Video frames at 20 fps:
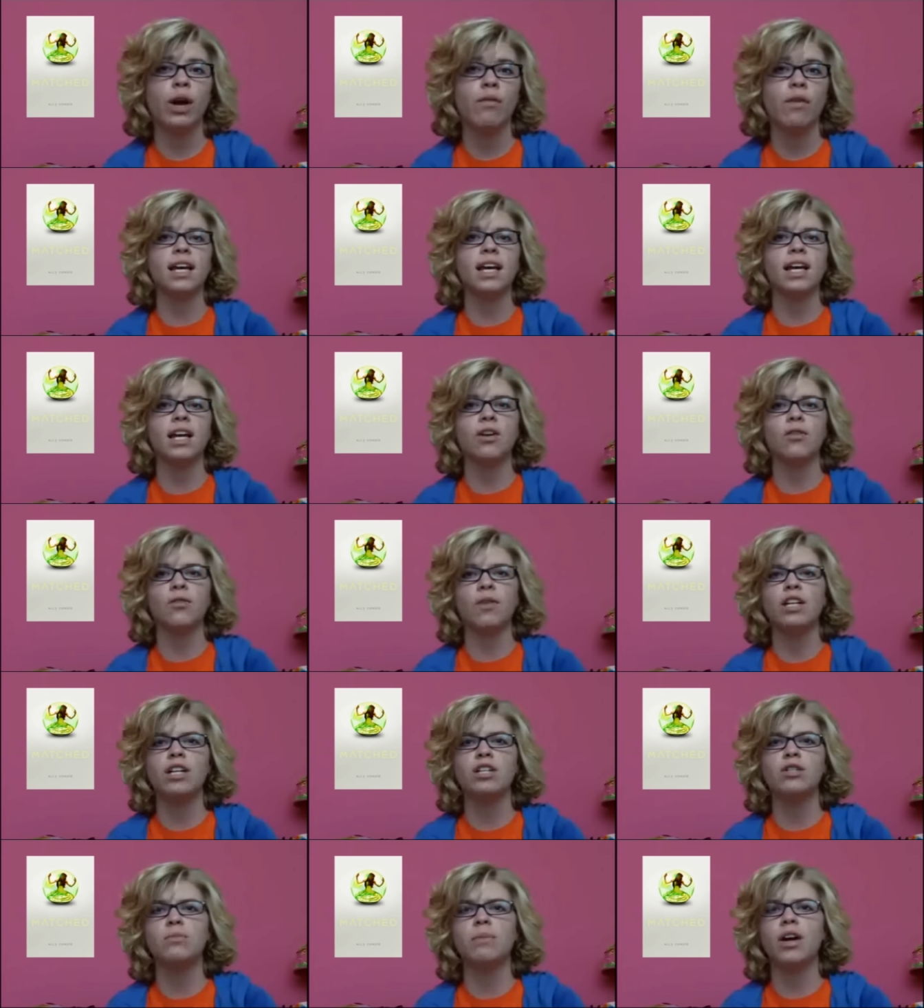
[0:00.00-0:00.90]
It's like an
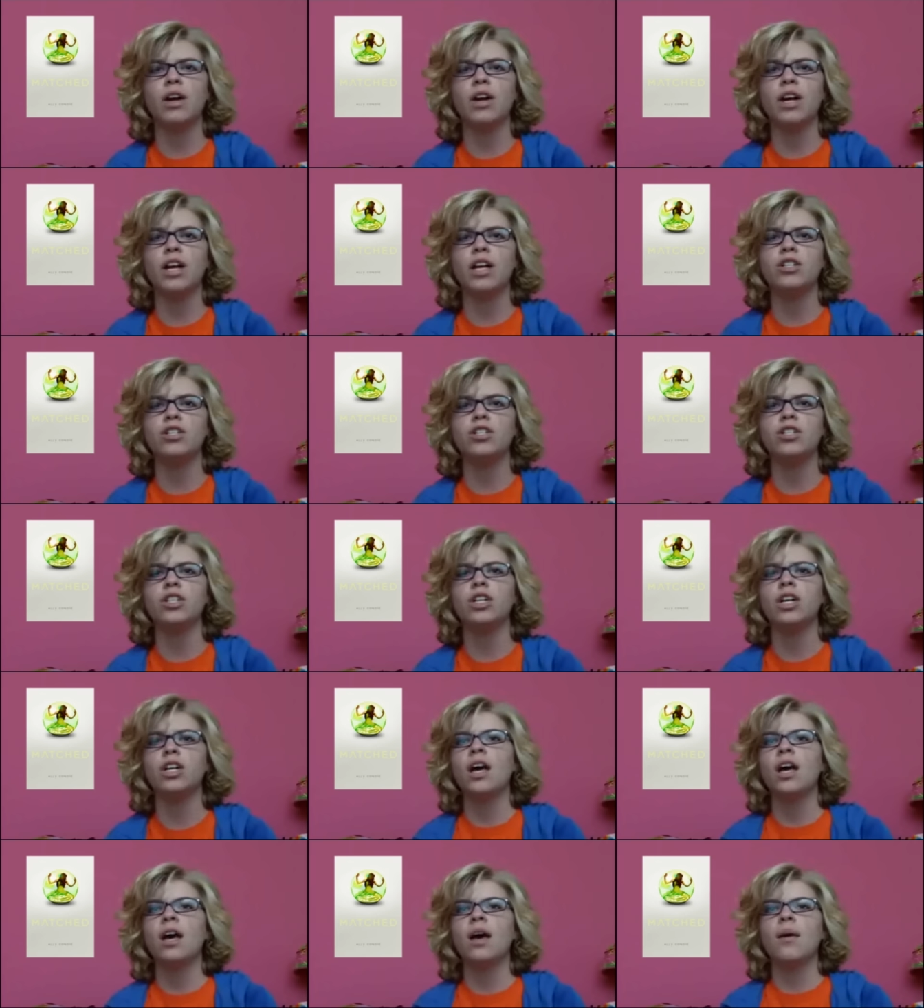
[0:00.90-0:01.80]
arranged
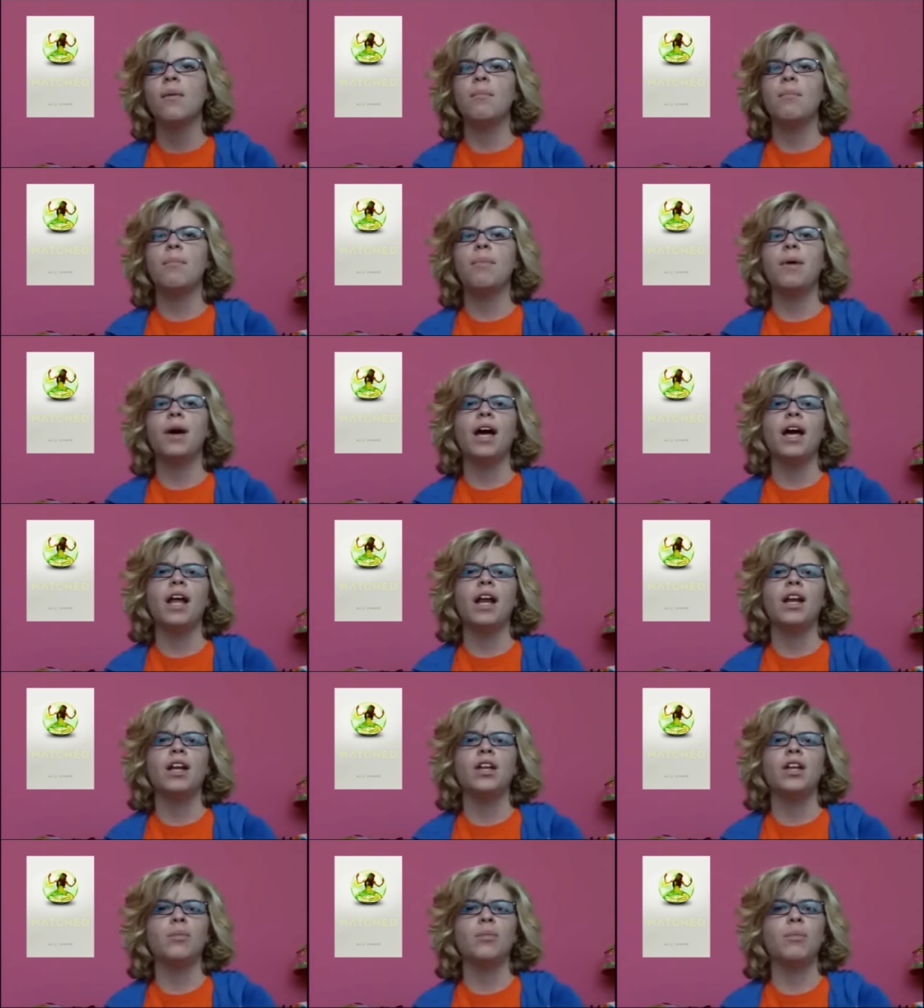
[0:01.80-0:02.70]
marriage,
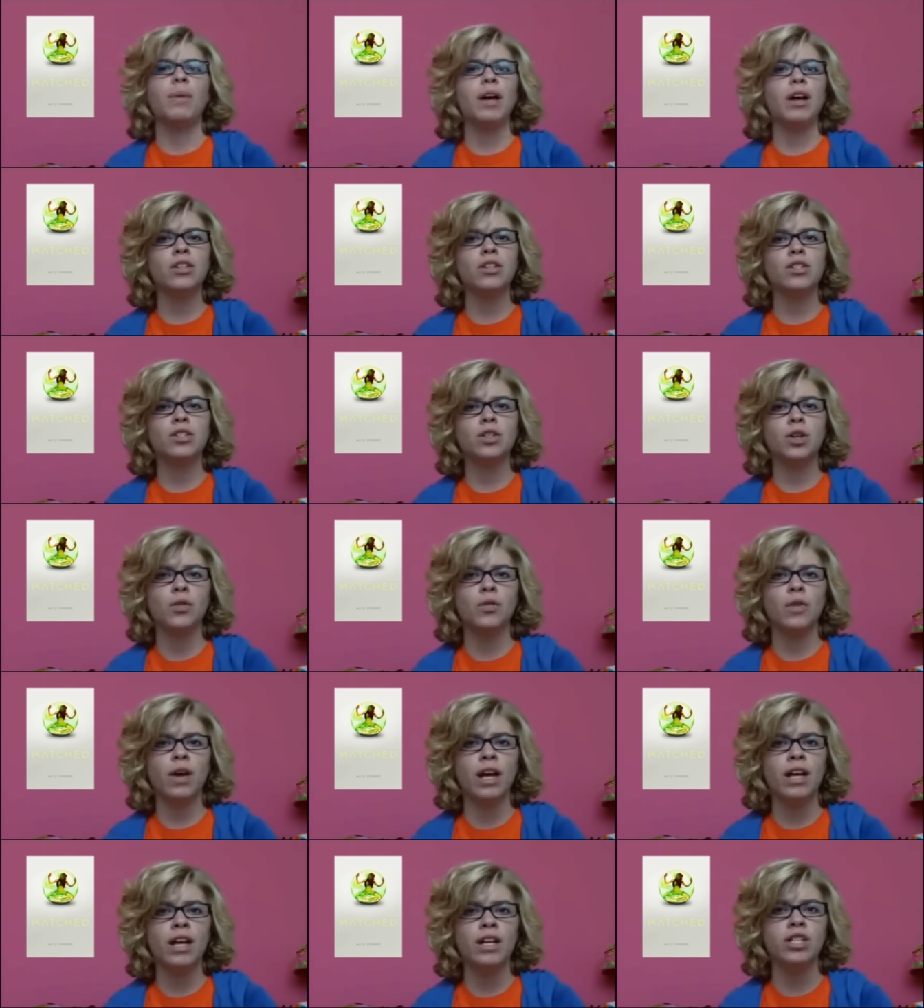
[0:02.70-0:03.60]
but your parents don't
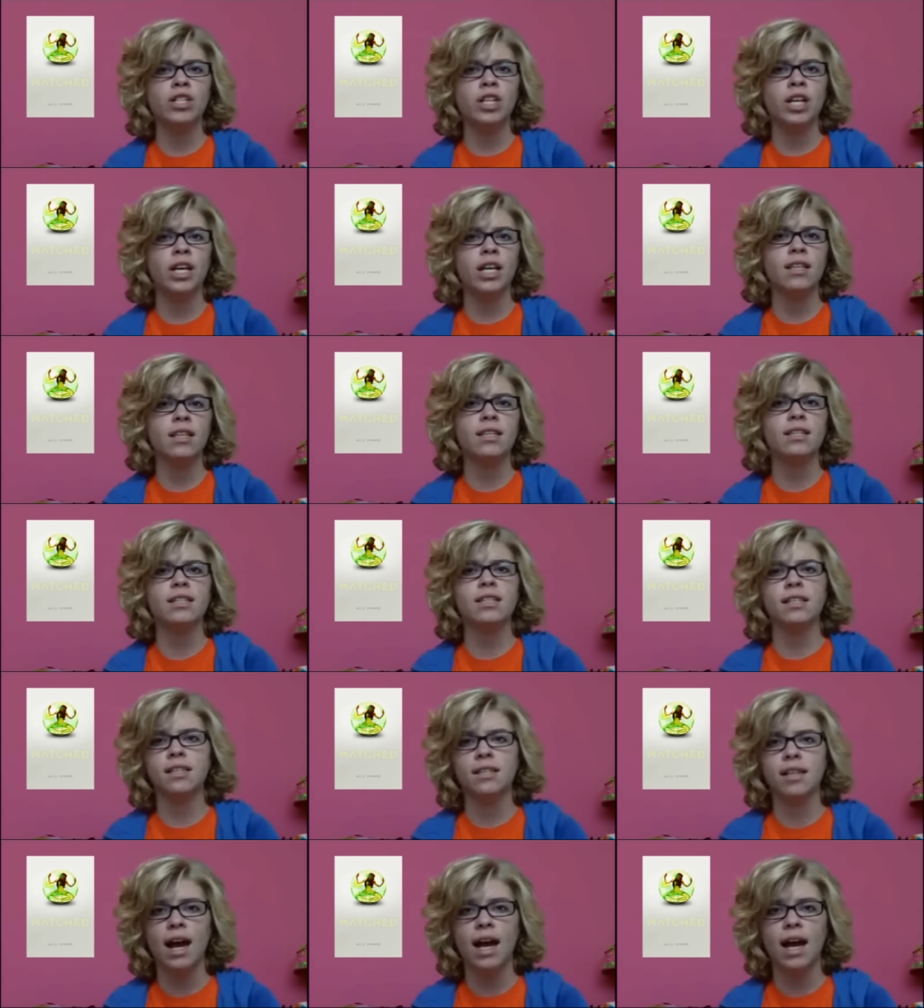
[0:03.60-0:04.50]
arrange it, the
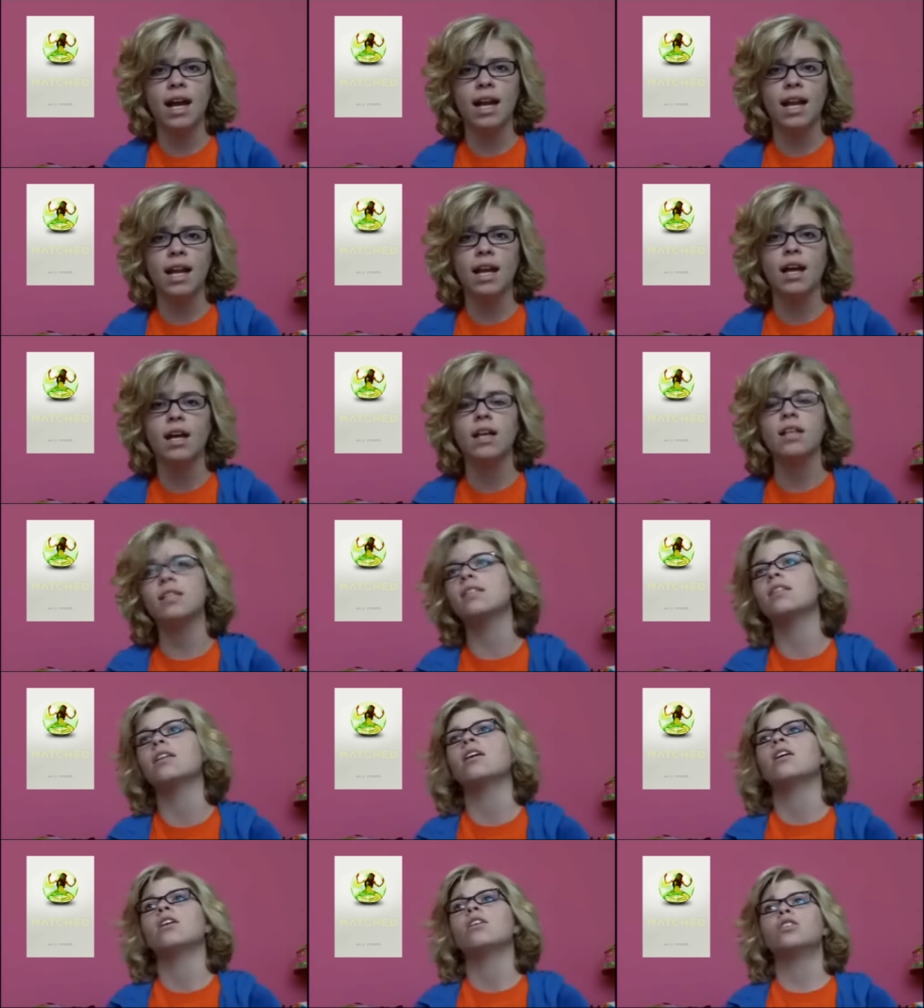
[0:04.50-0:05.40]
society
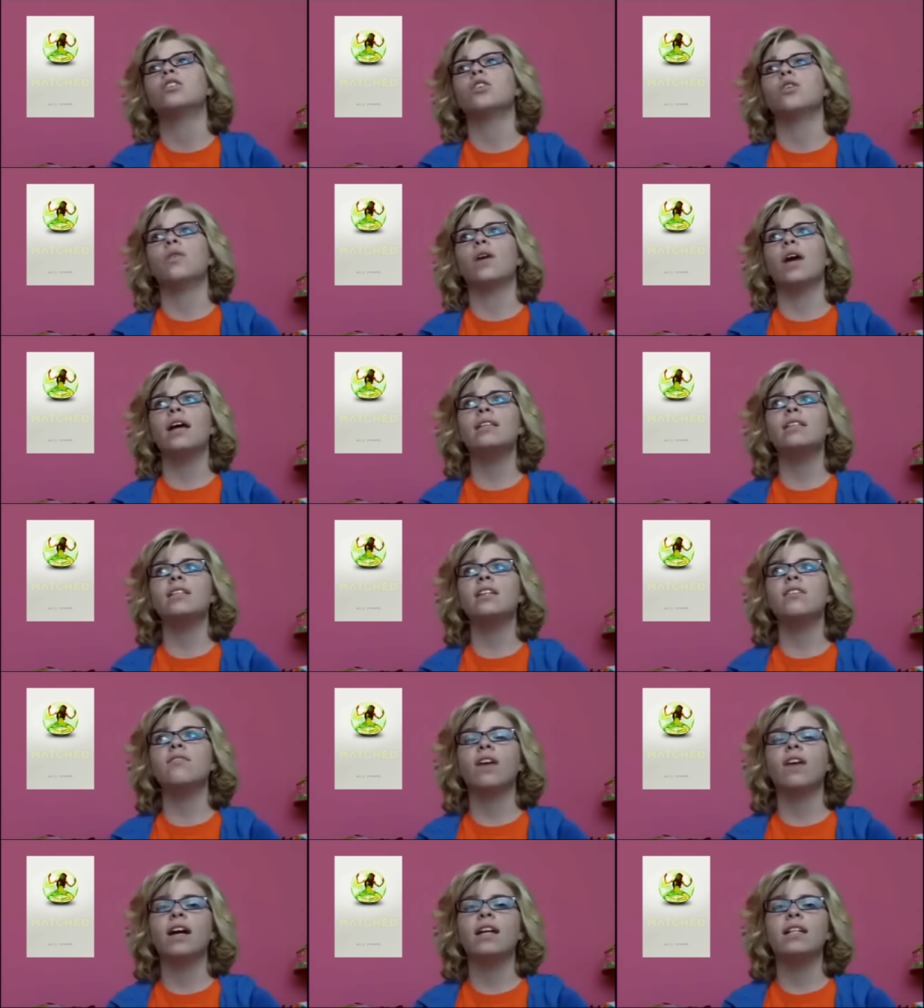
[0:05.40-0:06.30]
does. So
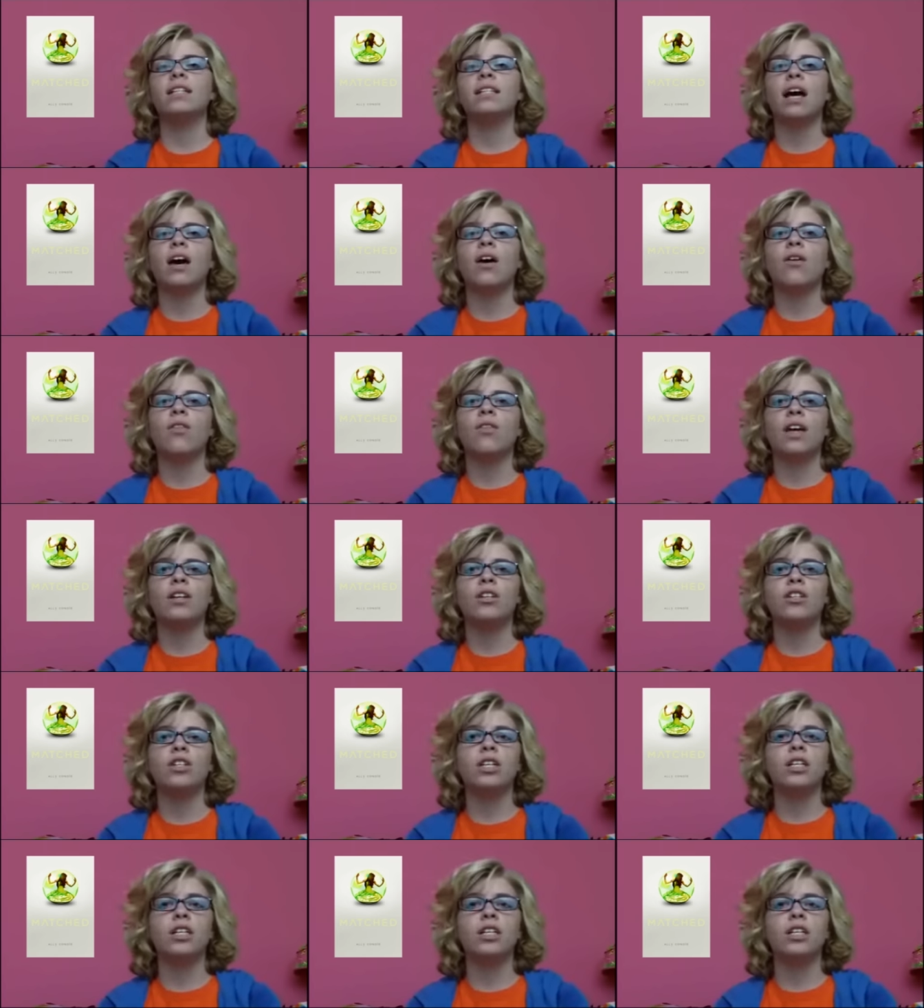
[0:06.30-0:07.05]
Cassia finds out